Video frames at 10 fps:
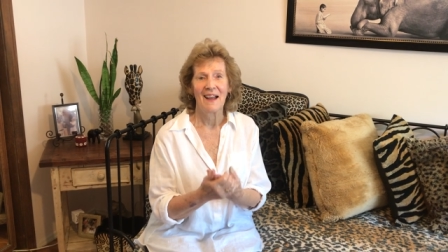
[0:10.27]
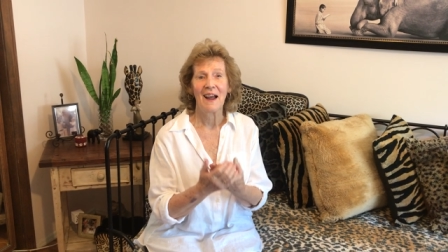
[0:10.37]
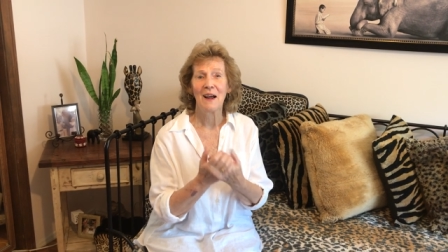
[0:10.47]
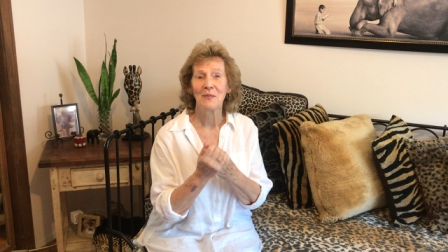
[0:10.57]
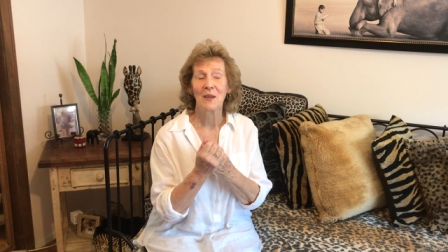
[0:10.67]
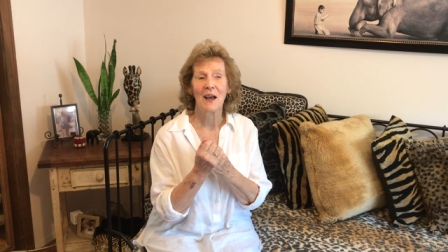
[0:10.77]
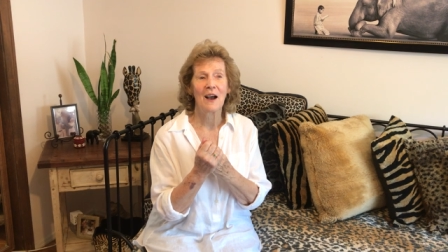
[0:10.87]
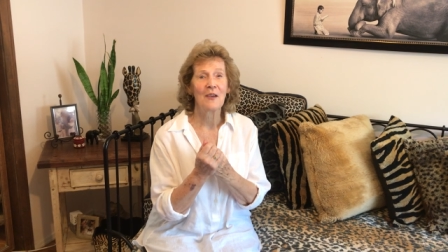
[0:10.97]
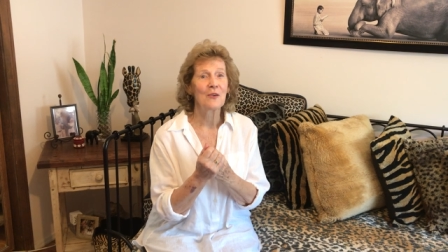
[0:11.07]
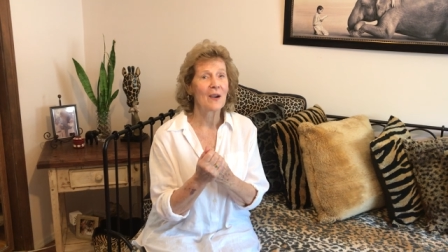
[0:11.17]
And the
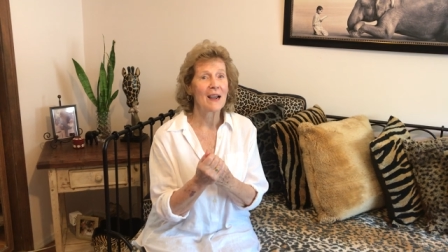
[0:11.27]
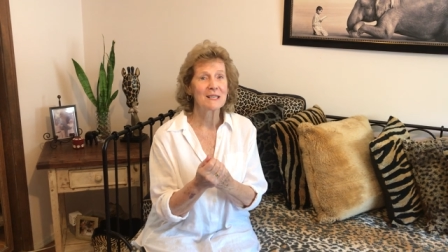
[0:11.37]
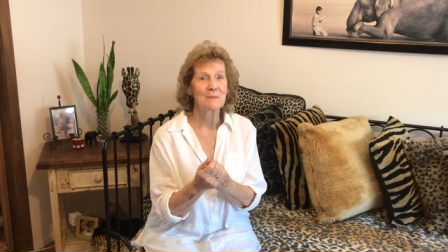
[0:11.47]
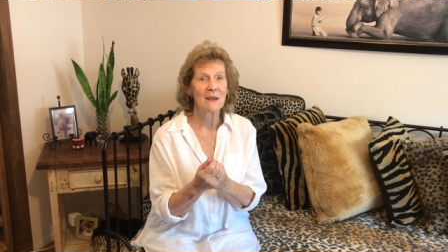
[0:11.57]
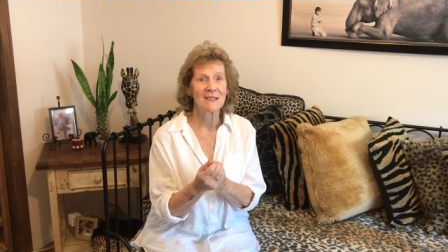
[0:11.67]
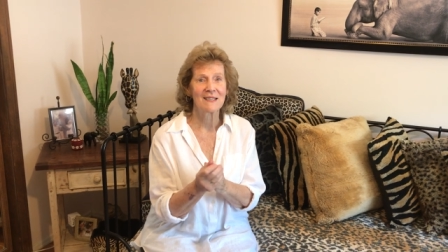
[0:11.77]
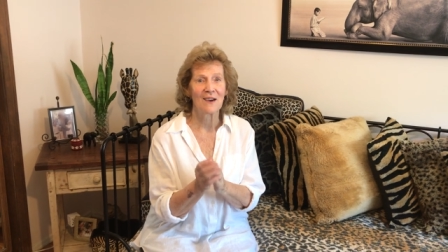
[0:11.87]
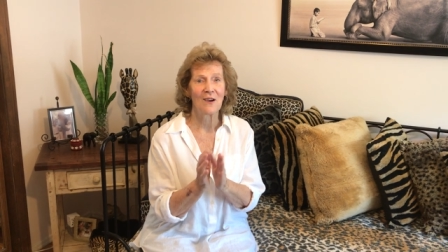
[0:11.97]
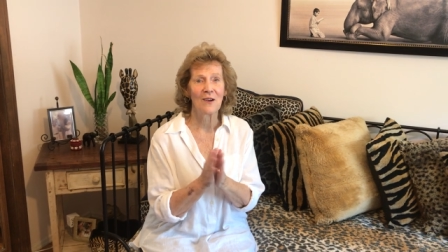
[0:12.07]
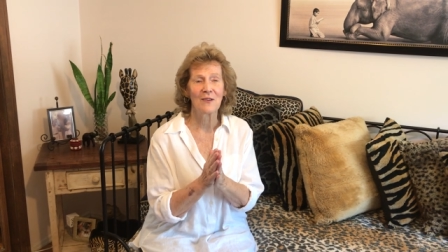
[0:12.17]
other aspect
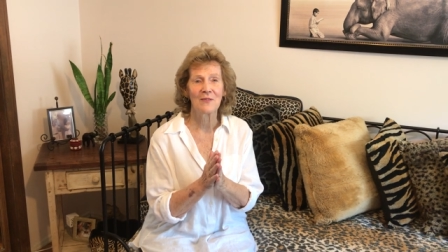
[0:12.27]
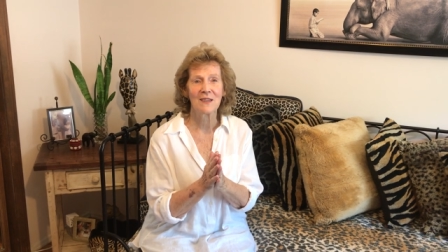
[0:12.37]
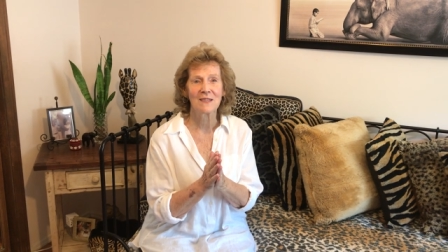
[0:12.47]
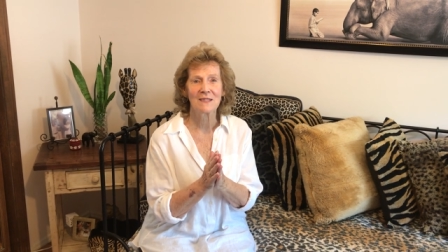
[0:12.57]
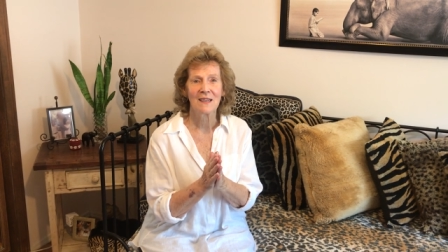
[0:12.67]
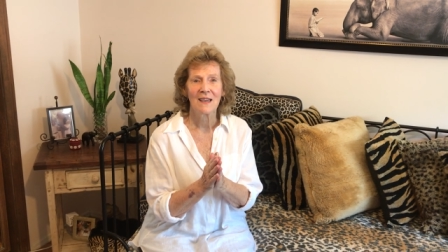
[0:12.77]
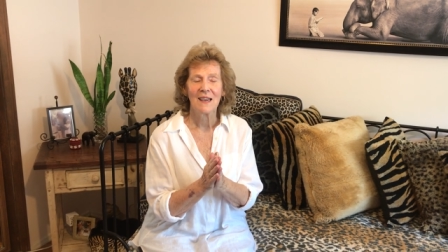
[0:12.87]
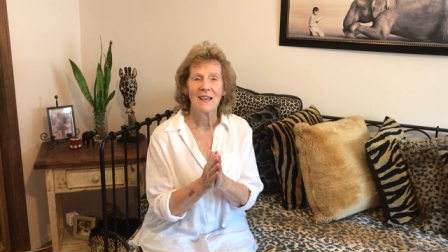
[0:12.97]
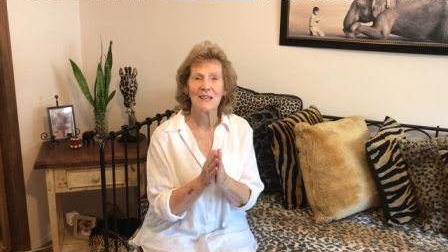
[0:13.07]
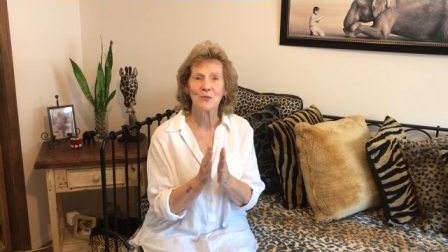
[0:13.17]
to all of this
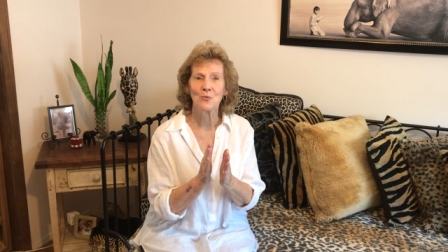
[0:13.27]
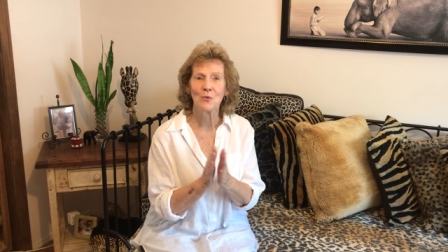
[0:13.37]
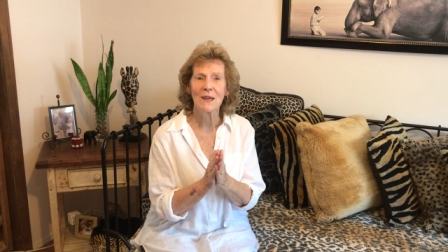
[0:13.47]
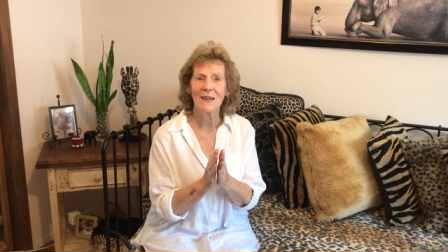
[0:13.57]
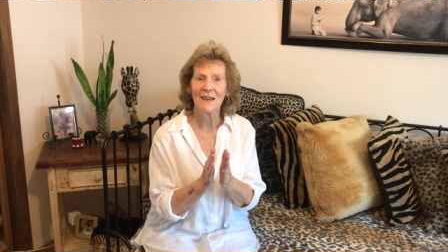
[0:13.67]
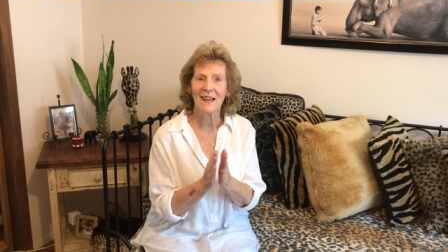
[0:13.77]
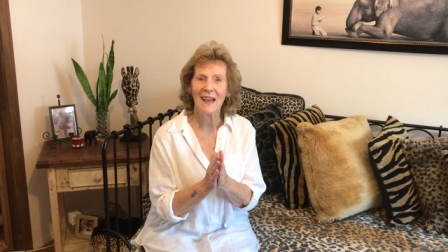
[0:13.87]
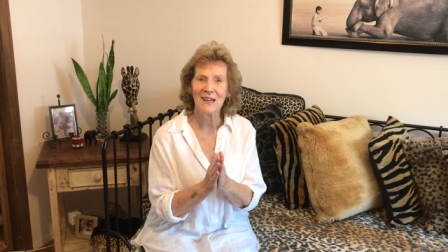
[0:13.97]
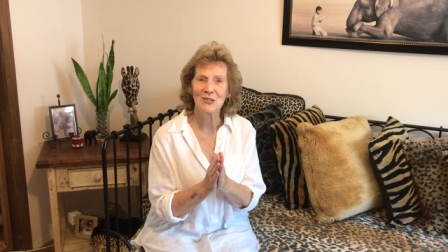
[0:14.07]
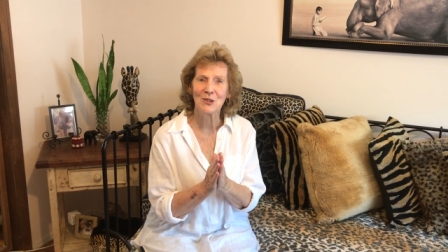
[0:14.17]
is
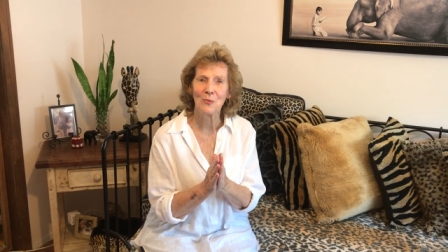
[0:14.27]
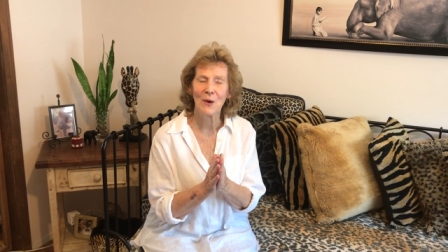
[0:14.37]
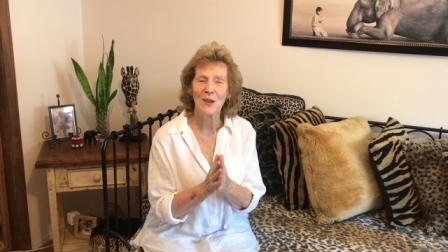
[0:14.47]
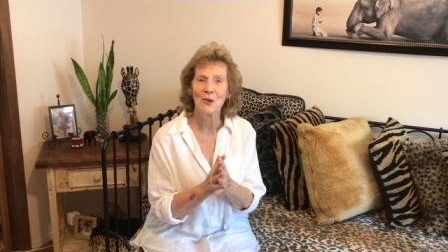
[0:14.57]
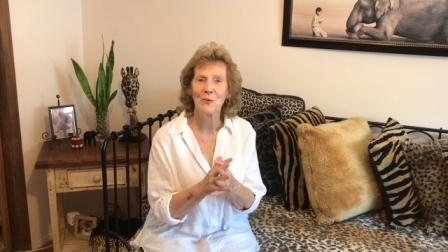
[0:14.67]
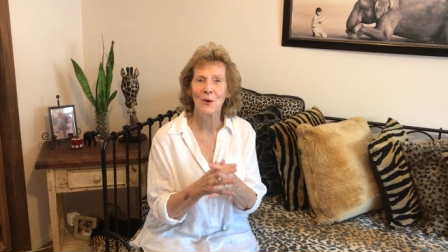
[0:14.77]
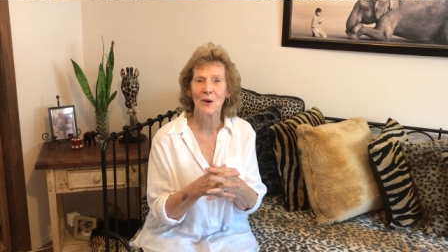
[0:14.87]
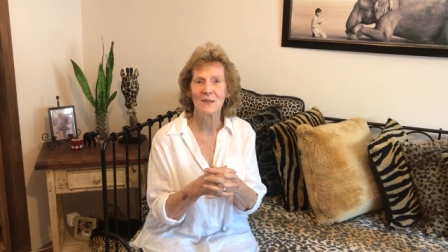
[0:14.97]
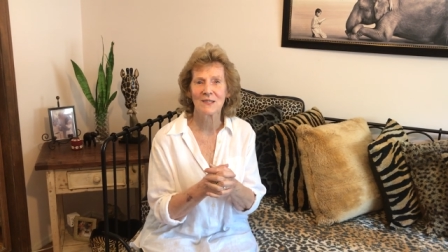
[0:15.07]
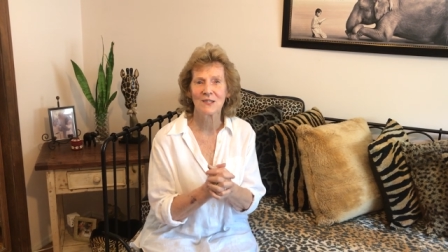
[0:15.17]
re-engage the way you
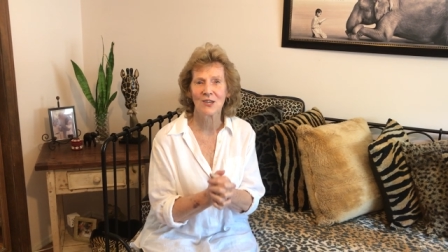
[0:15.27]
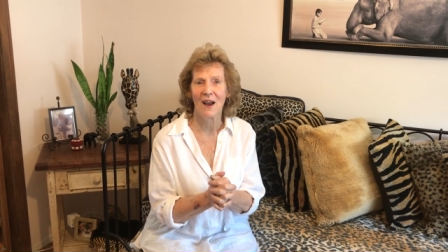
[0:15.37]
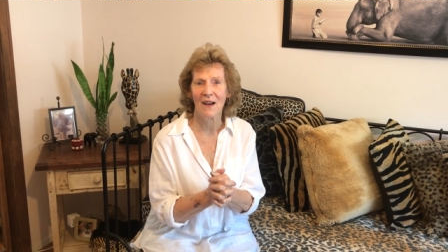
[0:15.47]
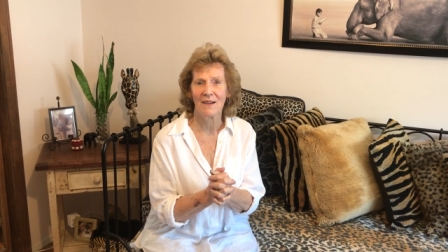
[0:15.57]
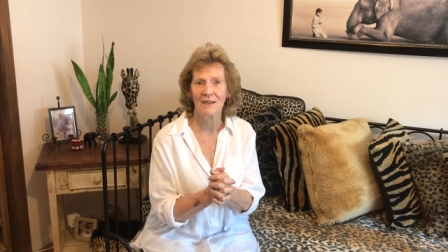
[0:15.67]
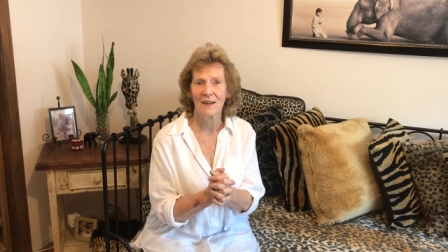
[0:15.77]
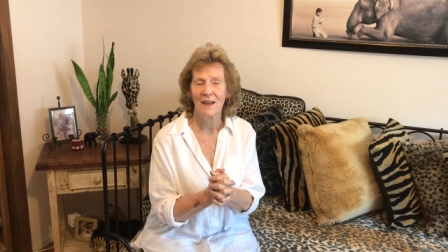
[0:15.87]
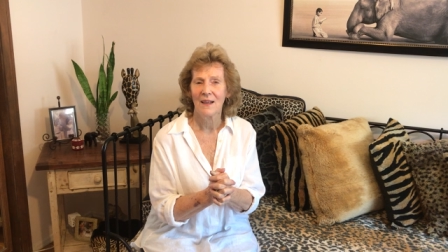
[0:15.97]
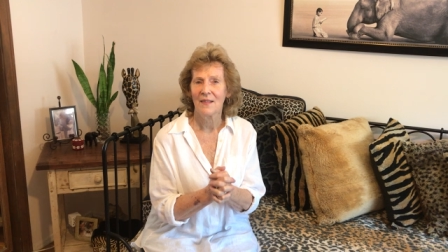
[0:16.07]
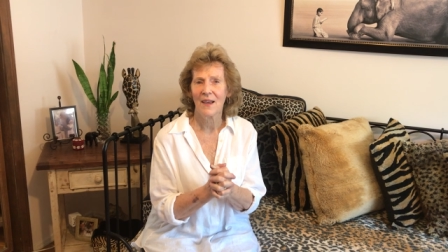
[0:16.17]
were as a child.
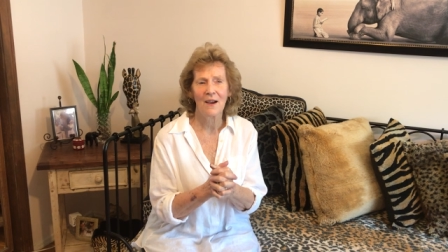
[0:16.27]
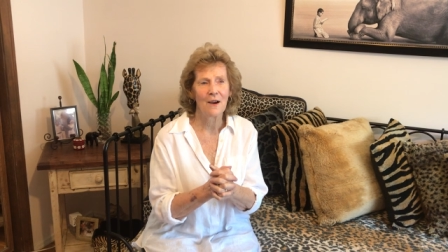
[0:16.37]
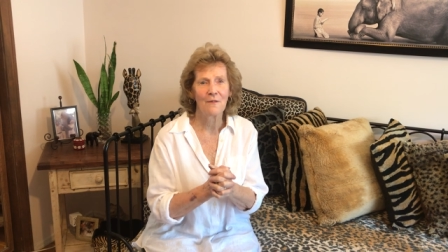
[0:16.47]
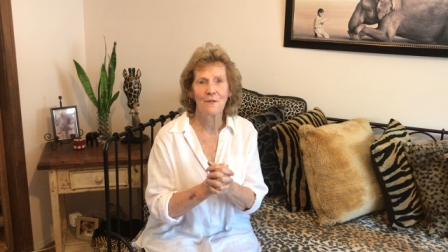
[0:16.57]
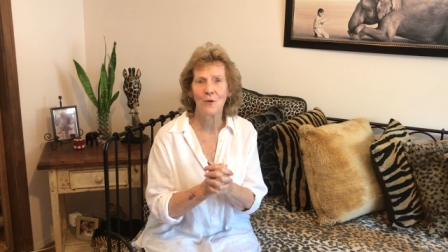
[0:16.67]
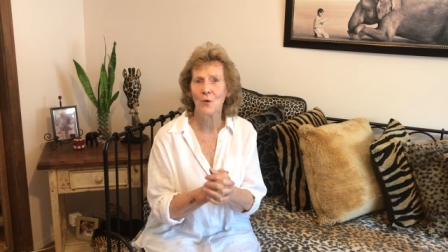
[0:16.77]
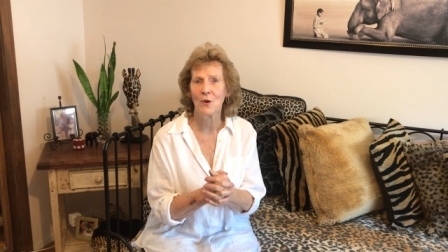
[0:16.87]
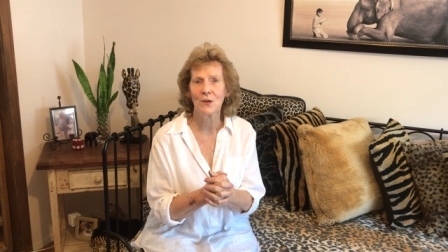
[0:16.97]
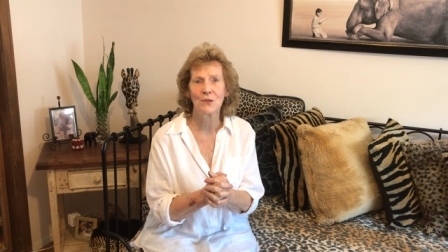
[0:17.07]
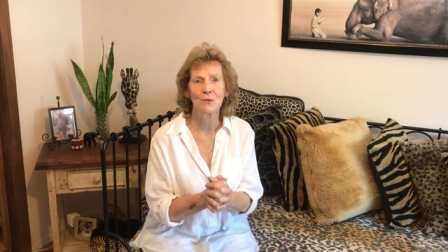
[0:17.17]
They aren't
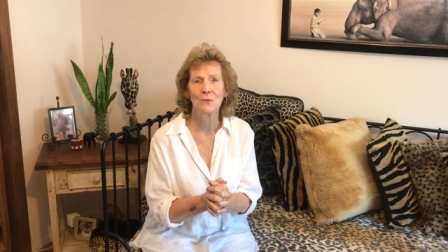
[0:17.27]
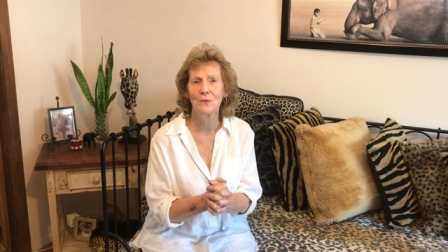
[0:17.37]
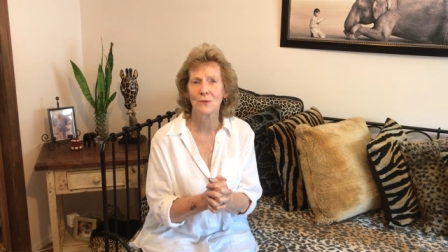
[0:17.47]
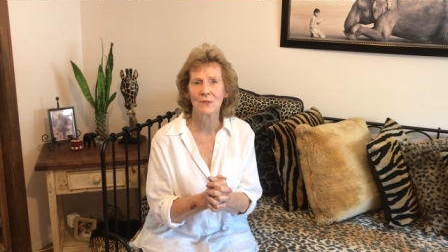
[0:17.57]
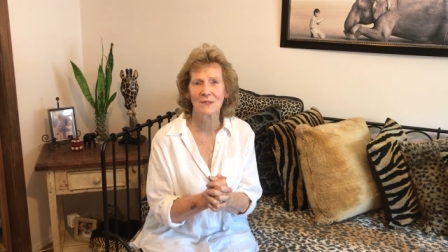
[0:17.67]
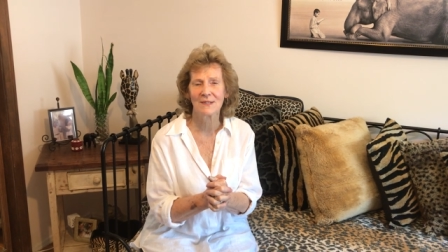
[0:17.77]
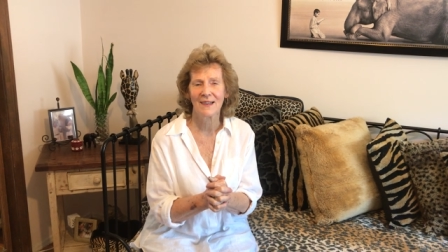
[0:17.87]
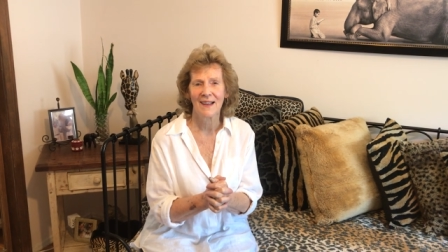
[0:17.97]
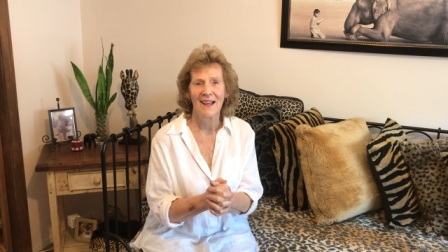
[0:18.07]
foreign tools.